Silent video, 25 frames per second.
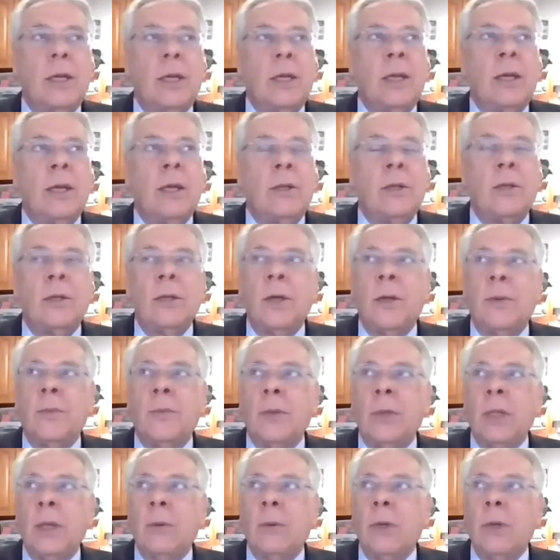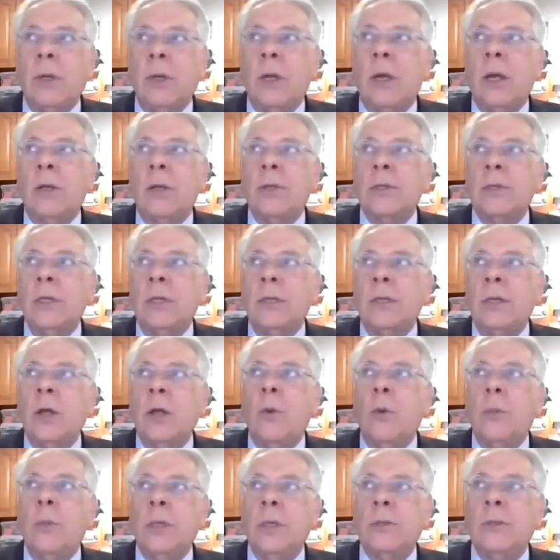And they would constantly
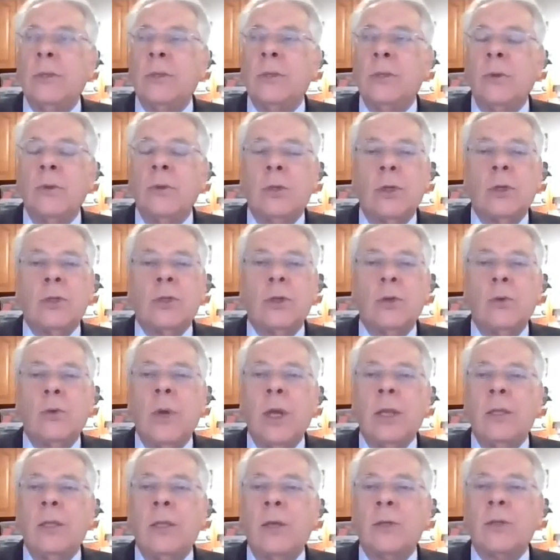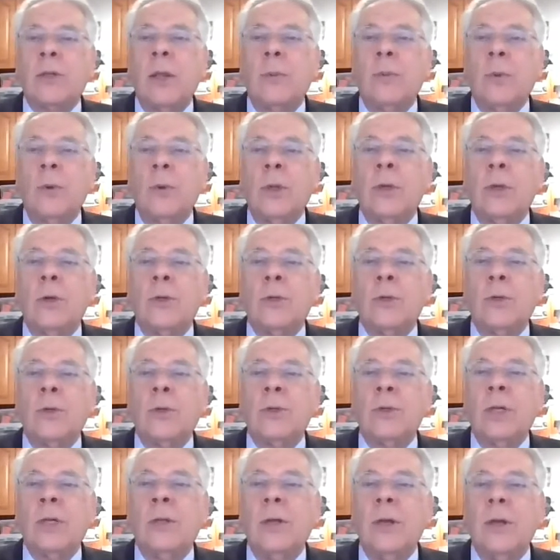tell me, says, oh, just you wait the next couple of years. You'll
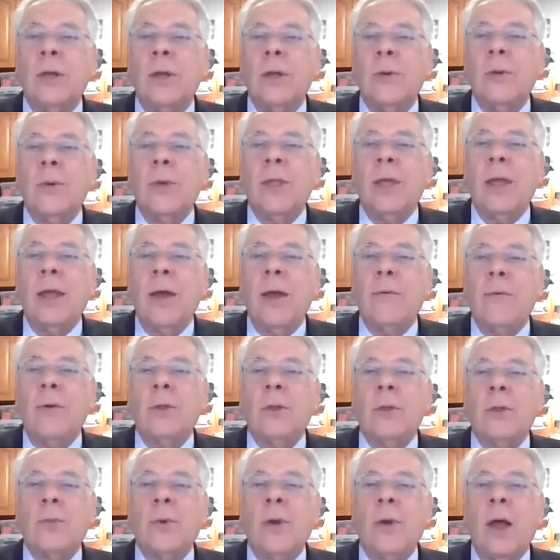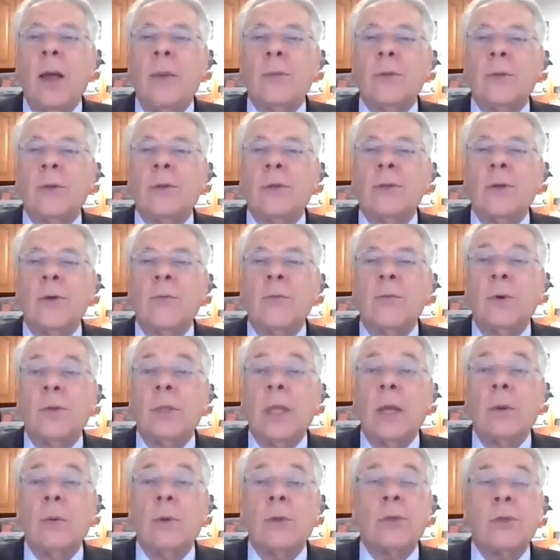see when they have all these problems and so forth.
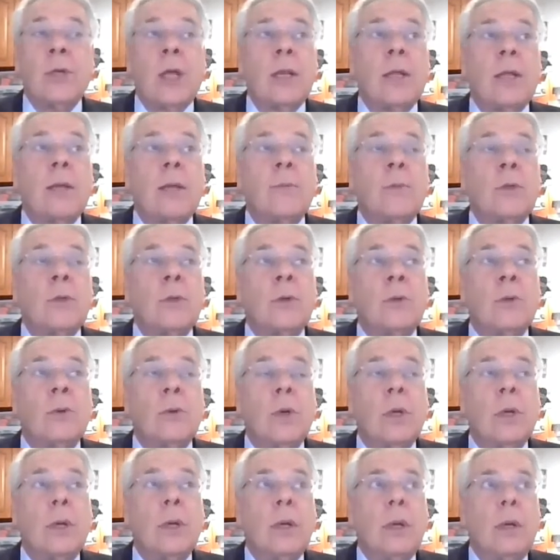They were sending them to